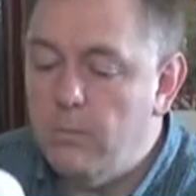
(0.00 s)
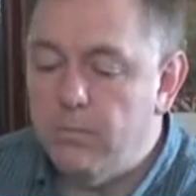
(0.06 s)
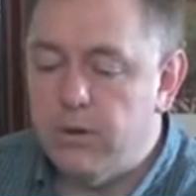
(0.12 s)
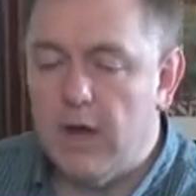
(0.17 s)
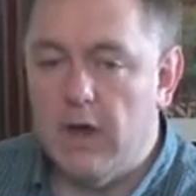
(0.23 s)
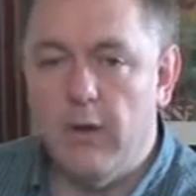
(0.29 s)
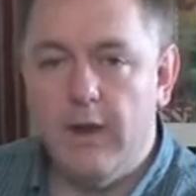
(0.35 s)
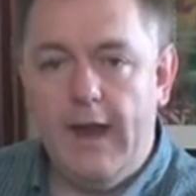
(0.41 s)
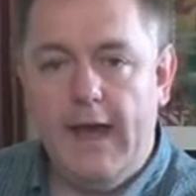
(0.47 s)

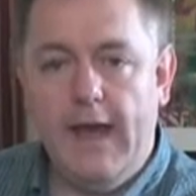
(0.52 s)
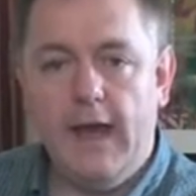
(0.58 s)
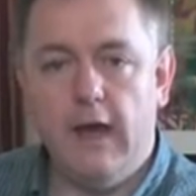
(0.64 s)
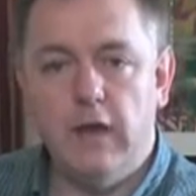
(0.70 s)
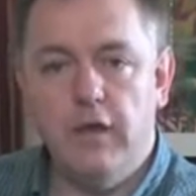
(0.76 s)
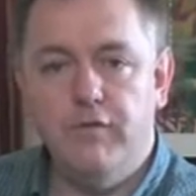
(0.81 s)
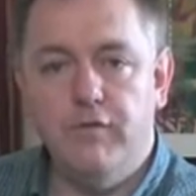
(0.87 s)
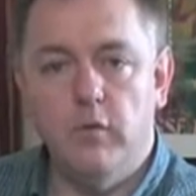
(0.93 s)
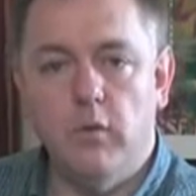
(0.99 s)
blow it
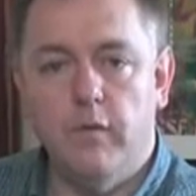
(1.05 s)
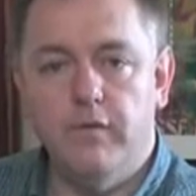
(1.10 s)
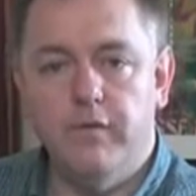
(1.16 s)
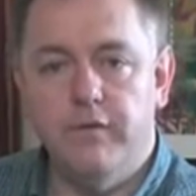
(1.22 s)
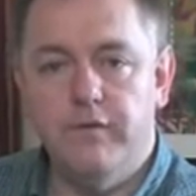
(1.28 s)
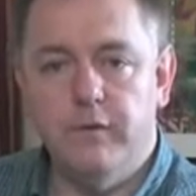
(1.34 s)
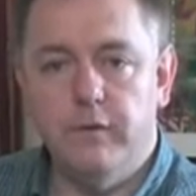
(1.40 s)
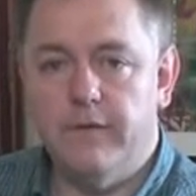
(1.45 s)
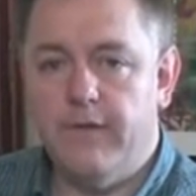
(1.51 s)
out if you want to
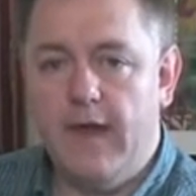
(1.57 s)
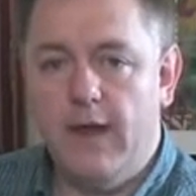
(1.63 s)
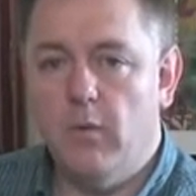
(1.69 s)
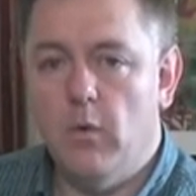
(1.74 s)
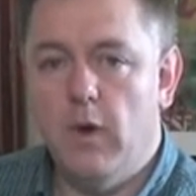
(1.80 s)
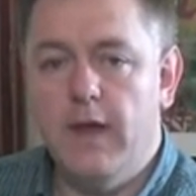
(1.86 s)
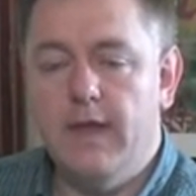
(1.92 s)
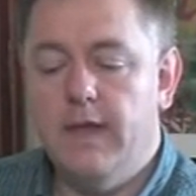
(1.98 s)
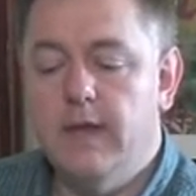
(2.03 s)
do it that
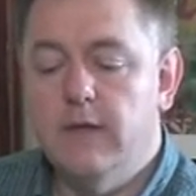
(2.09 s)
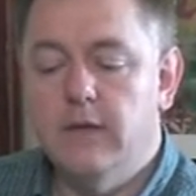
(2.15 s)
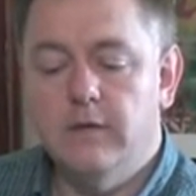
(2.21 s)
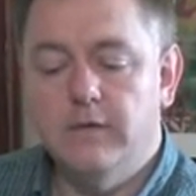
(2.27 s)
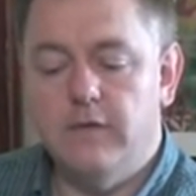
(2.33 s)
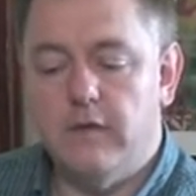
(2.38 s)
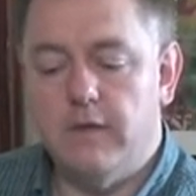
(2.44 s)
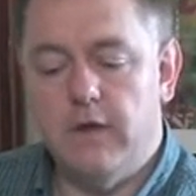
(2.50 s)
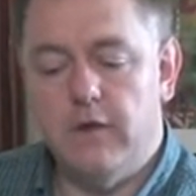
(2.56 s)
way.
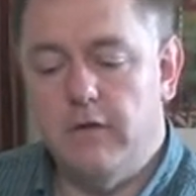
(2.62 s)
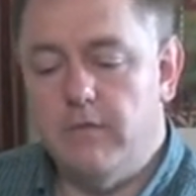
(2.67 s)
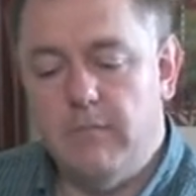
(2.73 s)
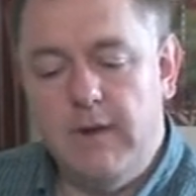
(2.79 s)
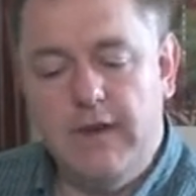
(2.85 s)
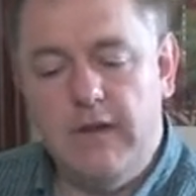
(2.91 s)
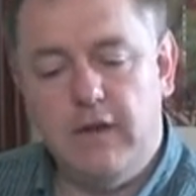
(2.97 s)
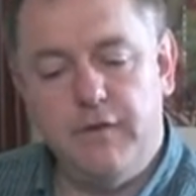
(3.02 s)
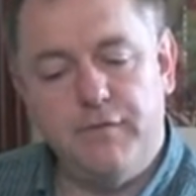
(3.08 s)
So there are
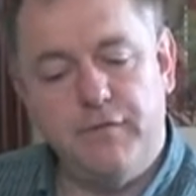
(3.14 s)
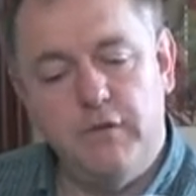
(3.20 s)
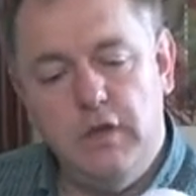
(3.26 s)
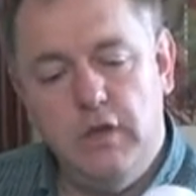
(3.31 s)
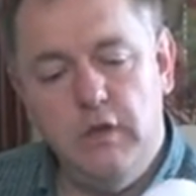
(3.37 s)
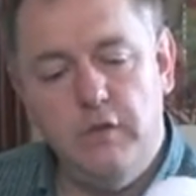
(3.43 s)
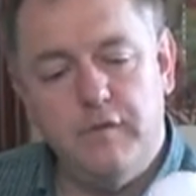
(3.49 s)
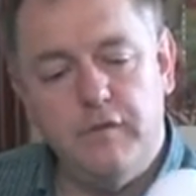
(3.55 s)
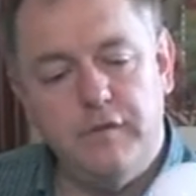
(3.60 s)
many different
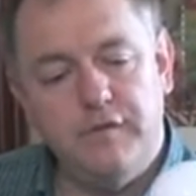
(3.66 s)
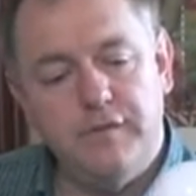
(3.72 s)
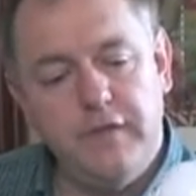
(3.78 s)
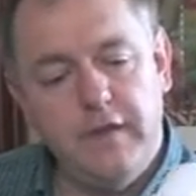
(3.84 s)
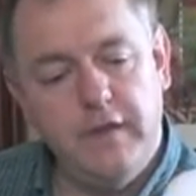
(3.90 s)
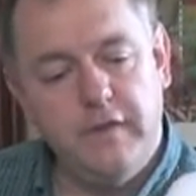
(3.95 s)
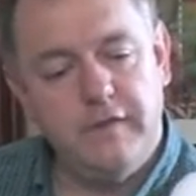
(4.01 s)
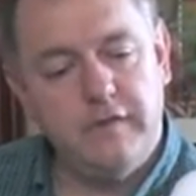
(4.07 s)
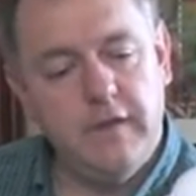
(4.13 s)
uses for
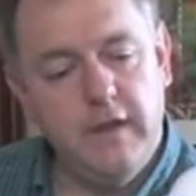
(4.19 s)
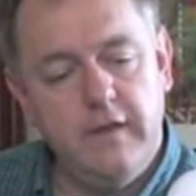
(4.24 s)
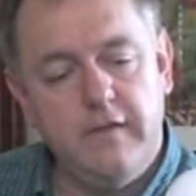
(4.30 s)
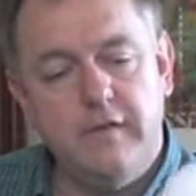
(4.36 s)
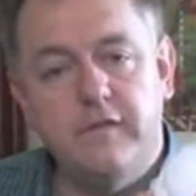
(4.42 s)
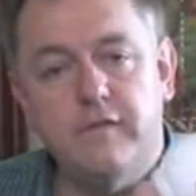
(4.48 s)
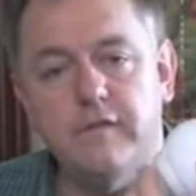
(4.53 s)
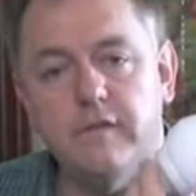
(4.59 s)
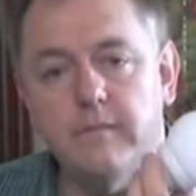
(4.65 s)
this.
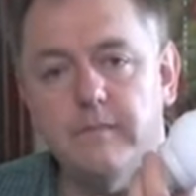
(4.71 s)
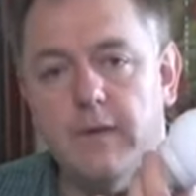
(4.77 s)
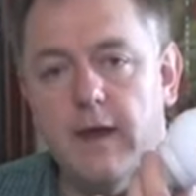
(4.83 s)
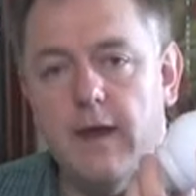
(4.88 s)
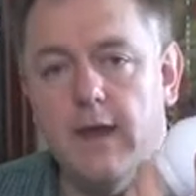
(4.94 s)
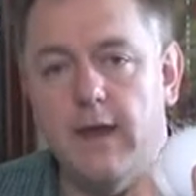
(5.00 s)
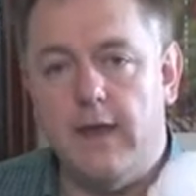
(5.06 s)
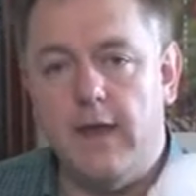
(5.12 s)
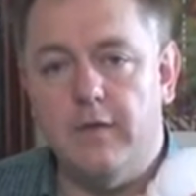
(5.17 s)
It's,
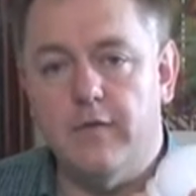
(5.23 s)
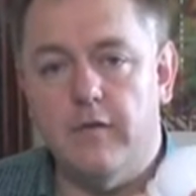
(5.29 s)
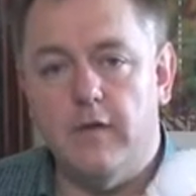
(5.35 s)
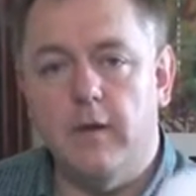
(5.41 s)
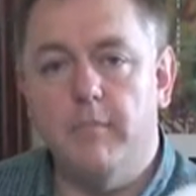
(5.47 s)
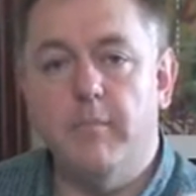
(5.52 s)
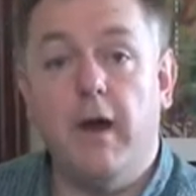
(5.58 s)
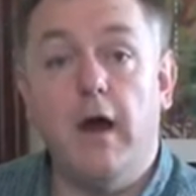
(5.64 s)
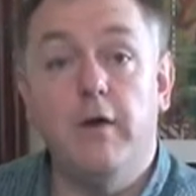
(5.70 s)
I guess,
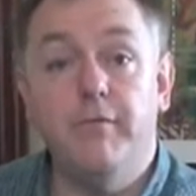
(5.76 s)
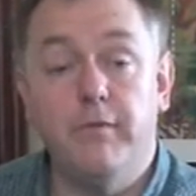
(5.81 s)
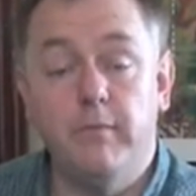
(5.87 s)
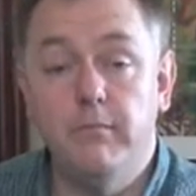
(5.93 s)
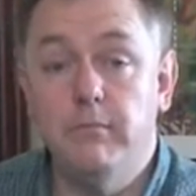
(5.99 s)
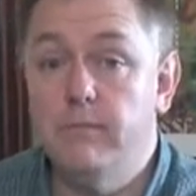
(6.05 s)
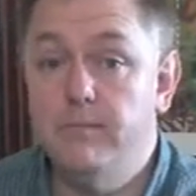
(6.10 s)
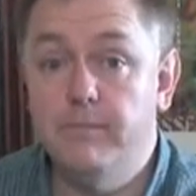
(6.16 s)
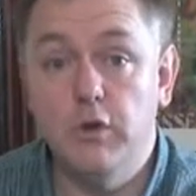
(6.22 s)
apart
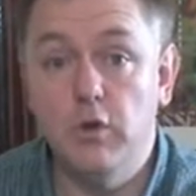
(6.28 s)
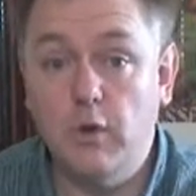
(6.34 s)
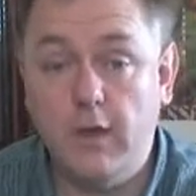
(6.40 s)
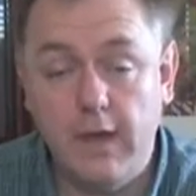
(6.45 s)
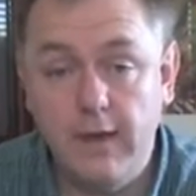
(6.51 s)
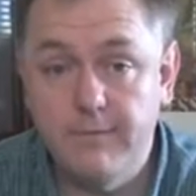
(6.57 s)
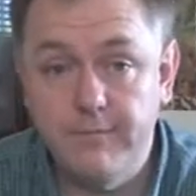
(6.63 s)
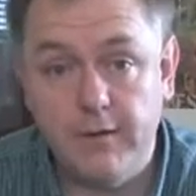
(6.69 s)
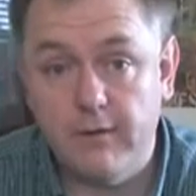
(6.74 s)
from
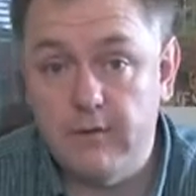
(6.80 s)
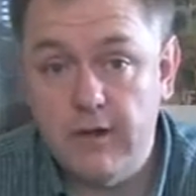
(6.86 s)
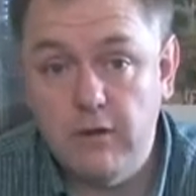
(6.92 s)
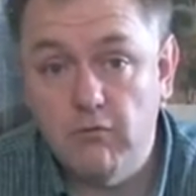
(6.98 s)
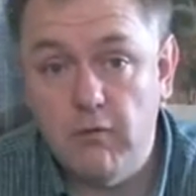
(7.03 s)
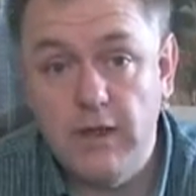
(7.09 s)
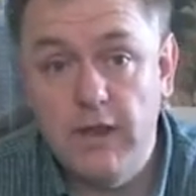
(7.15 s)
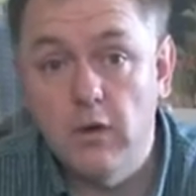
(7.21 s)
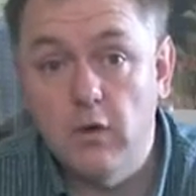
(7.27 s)
looking very
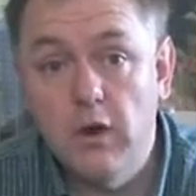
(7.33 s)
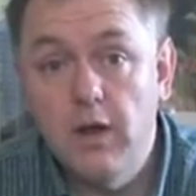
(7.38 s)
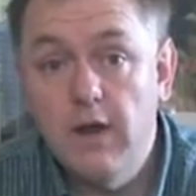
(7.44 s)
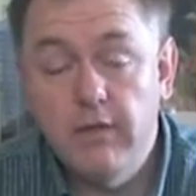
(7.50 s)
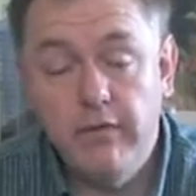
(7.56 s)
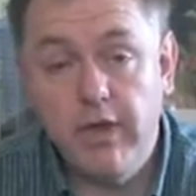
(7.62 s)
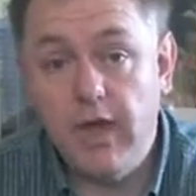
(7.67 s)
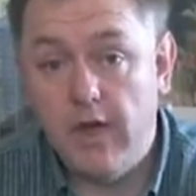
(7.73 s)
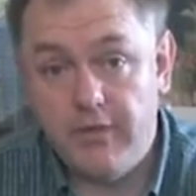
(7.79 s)
real,
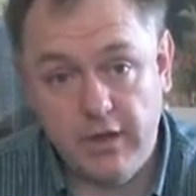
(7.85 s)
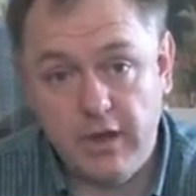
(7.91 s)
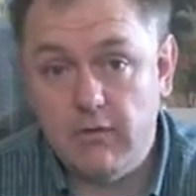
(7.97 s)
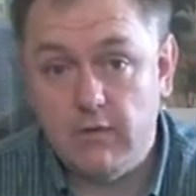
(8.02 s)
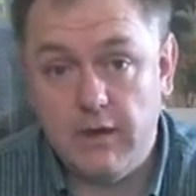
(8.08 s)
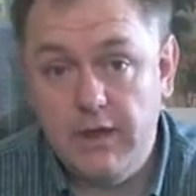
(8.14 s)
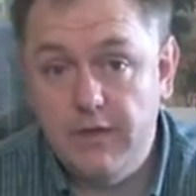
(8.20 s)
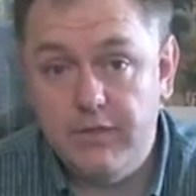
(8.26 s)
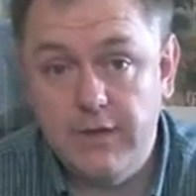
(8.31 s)
the other
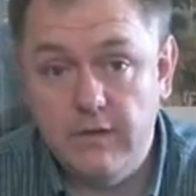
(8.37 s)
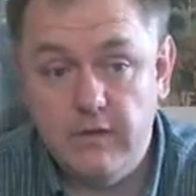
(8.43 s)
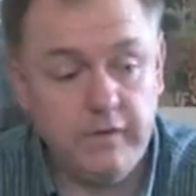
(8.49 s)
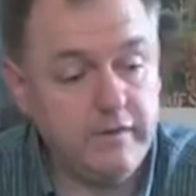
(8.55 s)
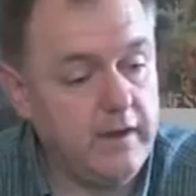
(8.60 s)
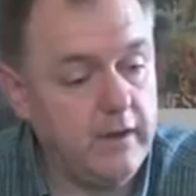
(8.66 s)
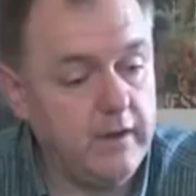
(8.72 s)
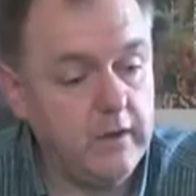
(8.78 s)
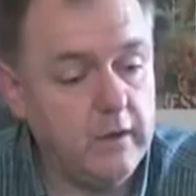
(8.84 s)
great thing to
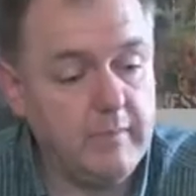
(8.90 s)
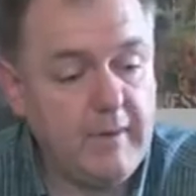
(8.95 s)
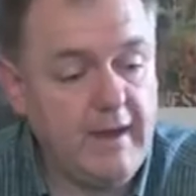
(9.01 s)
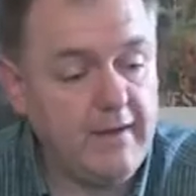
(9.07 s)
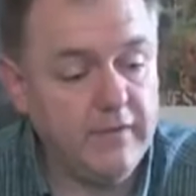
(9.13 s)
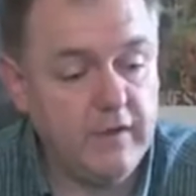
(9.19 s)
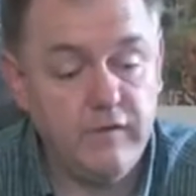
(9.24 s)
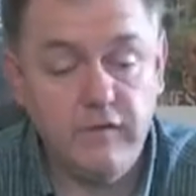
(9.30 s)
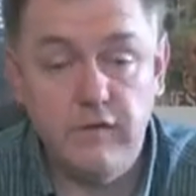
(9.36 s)
tell you
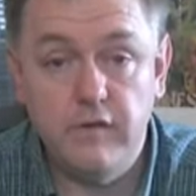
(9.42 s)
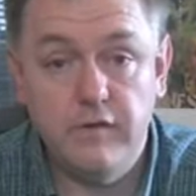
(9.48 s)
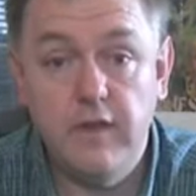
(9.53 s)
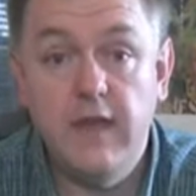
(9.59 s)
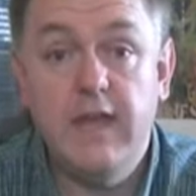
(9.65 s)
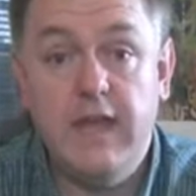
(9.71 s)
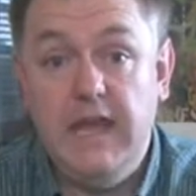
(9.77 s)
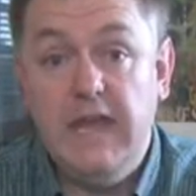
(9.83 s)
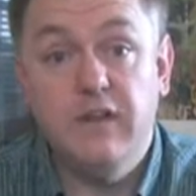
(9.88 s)
about this is
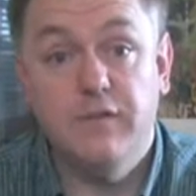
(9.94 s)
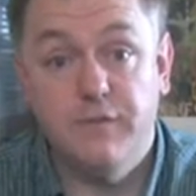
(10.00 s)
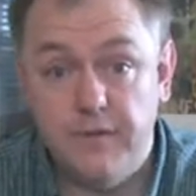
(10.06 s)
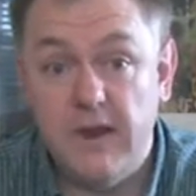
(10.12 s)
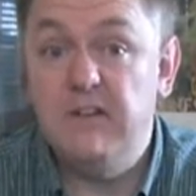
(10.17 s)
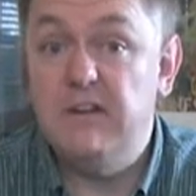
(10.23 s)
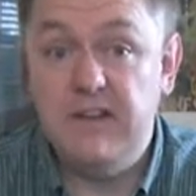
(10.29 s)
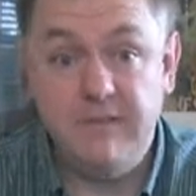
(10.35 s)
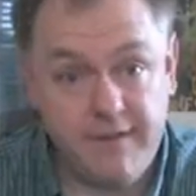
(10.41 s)
it's
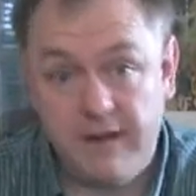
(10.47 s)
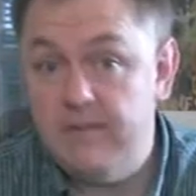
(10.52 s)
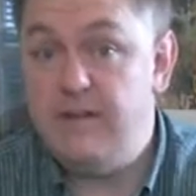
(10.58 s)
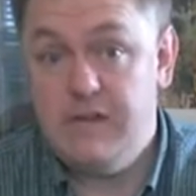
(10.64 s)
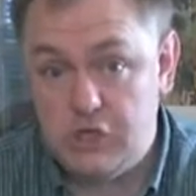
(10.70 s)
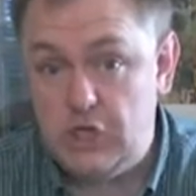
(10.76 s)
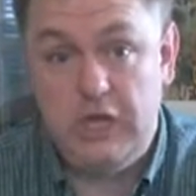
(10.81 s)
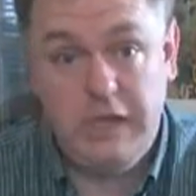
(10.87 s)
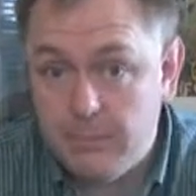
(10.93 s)
very,
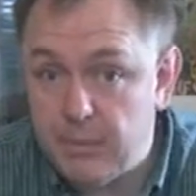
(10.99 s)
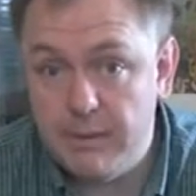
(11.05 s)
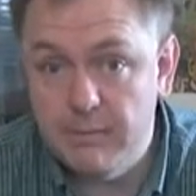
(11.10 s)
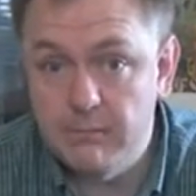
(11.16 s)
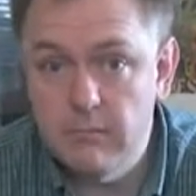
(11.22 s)
very cheap.